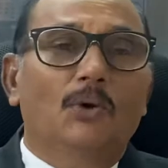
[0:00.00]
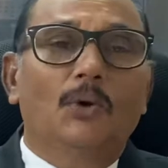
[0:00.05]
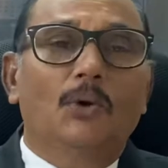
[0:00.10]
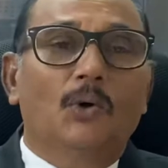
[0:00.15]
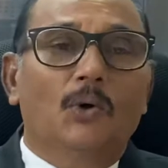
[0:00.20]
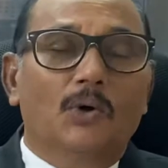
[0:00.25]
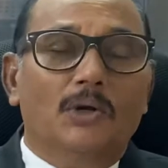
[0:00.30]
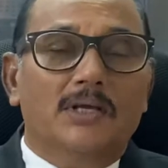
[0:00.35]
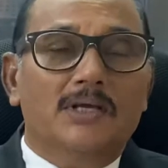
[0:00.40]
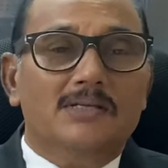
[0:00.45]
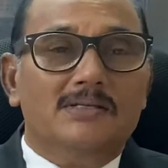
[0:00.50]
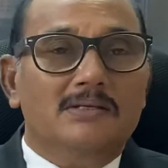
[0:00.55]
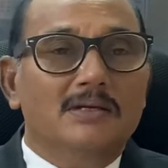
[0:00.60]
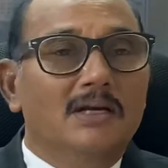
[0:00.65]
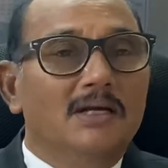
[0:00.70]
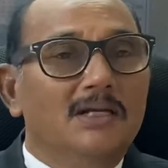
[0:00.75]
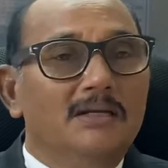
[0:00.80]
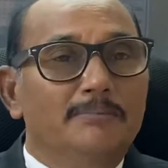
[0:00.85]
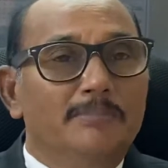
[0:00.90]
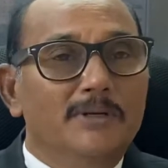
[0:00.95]
locus
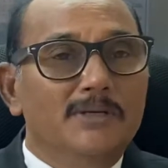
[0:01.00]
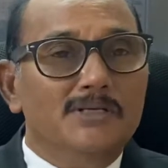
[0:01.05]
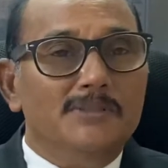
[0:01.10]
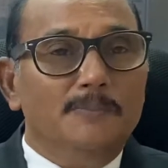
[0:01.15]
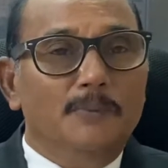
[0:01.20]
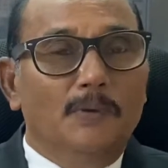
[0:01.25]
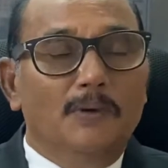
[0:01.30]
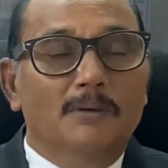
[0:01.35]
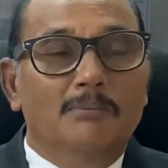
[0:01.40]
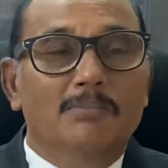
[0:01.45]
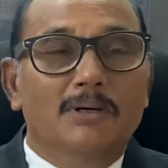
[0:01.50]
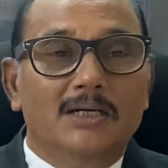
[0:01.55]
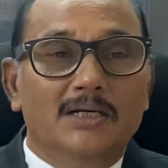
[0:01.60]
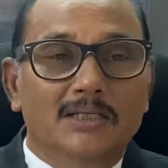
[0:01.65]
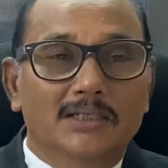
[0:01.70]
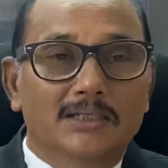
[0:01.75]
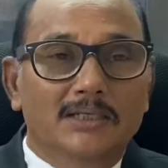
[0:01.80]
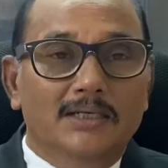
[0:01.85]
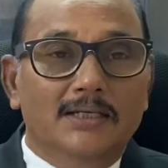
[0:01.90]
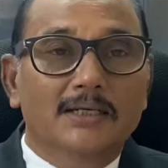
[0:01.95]
standi principle. But
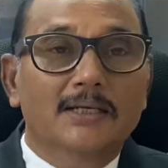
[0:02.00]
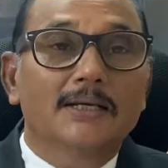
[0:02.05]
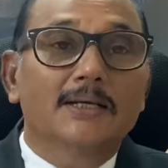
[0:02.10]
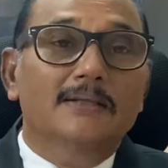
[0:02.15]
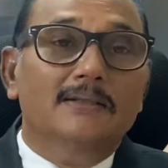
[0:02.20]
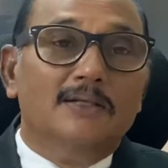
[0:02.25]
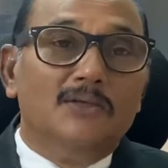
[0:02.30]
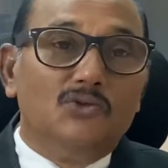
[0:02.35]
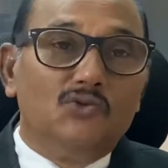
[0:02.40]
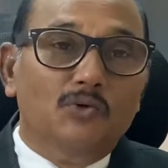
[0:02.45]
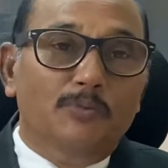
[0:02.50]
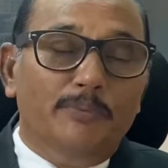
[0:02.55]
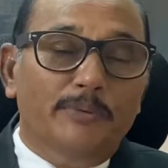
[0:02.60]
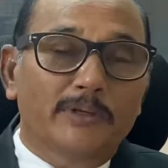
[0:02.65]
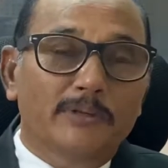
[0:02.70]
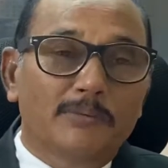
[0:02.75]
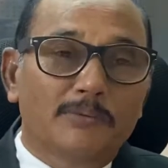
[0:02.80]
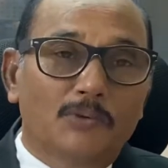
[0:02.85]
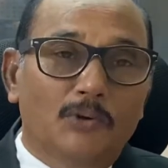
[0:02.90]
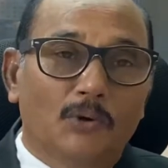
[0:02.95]
here the
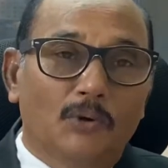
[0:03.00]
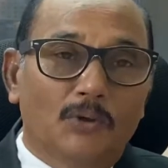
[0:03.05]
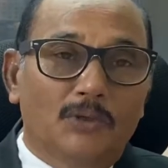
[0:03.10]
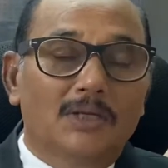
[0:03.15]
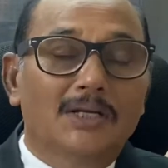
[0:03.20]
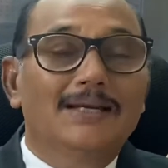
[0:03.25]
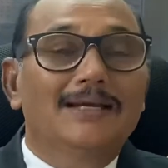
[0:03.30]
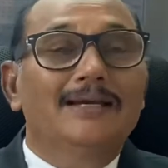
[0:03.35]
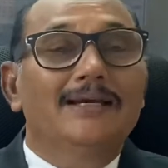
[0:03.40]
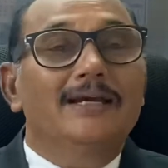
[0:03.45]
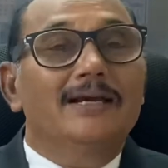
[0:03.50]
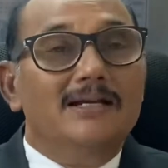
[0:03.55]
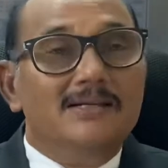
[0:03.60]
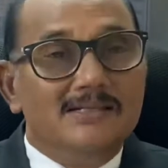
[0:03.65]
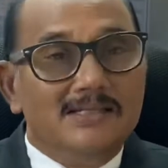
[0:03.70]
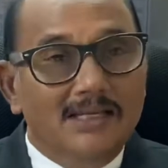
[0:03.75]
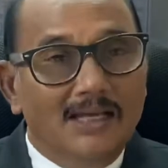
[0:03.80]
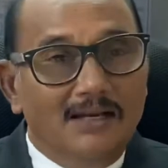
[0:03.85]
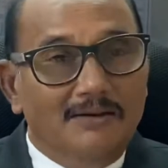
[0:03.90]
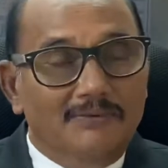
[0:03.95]
Supreme Court
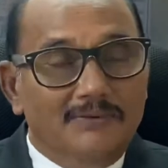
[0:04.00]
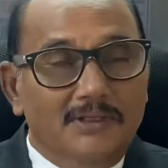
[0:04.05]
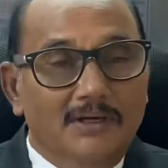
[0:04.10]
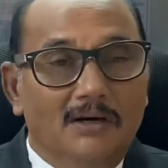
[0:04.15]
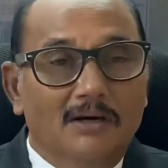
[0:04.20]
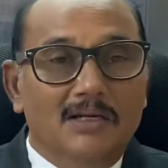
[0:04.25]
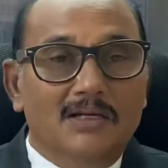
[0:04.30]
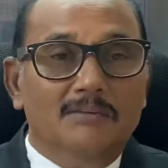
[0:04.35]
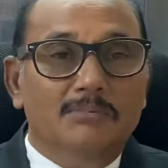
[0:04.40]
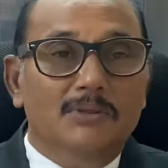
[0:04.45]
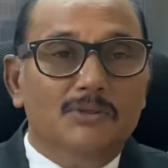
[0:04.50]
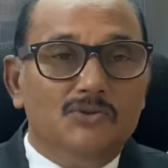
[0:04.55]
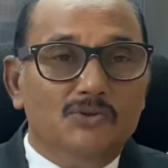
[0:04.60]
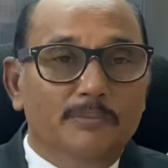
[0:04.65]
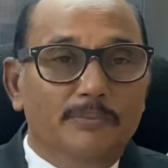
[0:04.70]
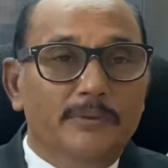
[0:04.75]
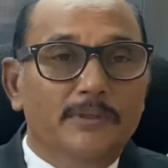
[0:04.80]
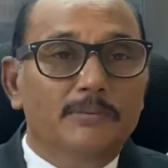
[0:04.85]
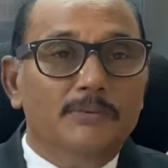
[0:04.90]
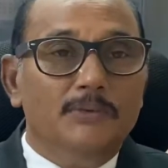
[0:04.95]
itself, the Honorable
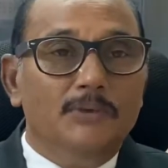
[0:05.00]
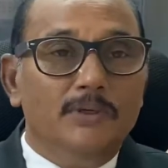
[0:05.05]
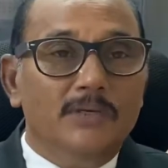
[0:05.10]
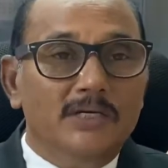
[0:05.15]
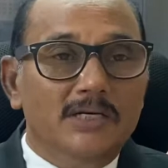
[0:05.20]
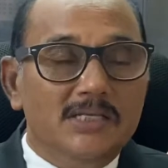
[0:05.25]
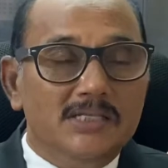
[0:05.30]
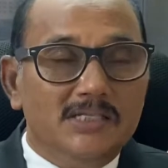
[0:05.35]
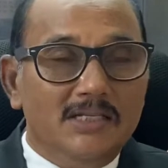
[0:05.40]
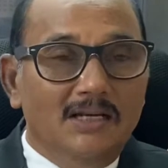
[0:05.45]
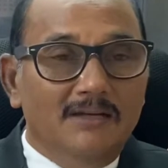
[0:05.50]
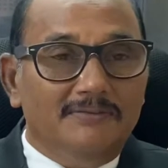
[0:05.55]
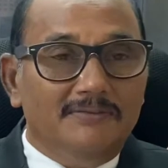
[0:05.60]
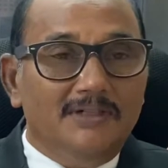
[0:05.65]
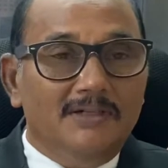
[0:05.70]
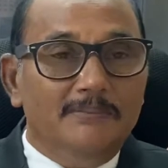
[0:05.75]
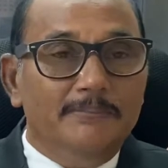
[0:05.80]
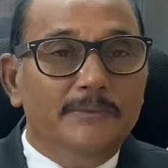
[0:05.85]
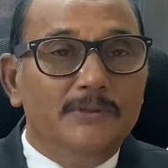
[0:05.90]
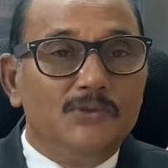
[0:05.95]
Supreme Court itself,
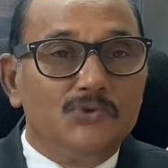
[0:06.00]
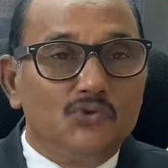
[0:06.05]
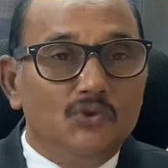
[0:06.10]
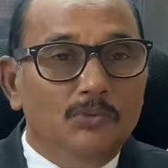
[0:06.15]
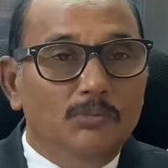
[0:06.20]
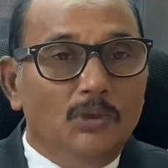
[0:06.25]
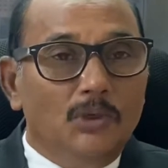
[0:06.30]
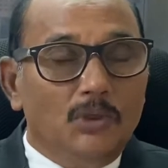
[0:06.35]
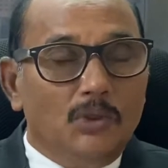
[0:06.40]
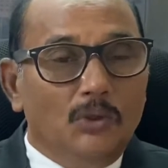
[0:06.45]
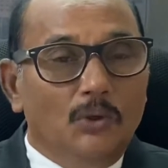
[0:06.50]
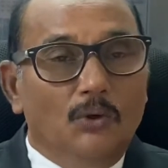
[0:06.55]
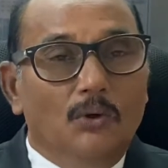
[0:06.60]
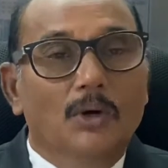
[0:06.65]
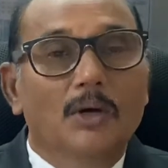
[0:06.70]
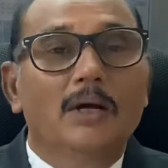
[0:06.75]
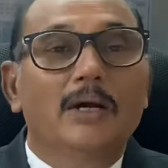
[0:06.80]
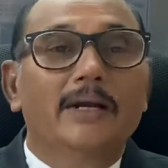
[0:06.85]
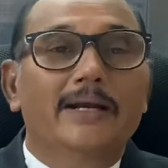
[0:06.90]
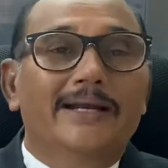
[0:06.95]
that means suo motu,
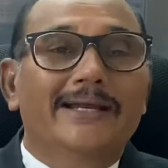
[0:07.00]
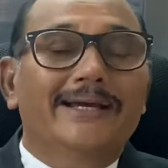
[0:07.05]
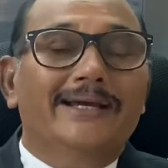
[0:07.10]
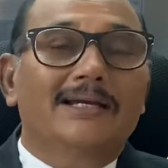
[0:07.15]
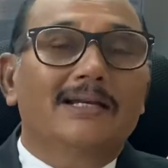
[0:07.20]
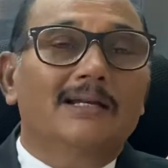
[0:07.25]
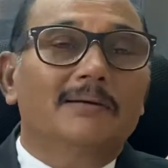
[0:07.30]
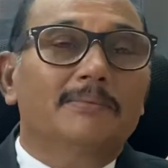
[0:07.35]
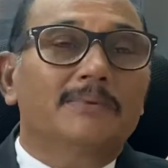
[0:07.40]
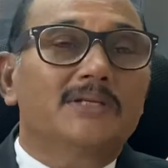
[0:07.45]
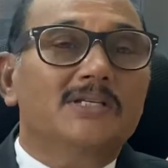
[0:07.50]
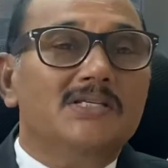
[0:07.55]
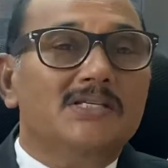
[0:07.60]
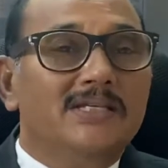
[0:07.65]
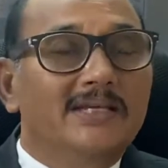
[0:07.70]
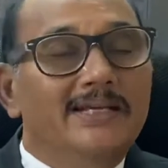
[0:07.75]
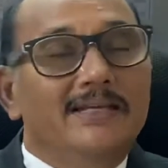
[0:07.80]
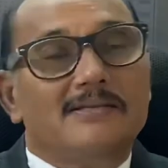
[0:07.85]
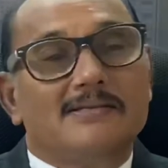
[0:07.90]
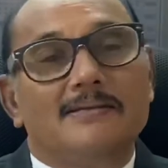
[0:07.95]
taken up this
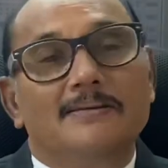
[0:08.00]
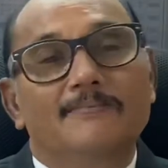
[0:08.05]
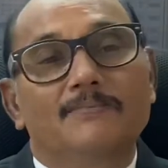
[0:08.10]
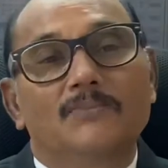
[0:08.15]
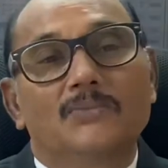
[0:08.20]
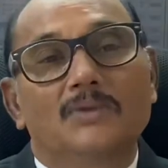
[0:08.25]
case.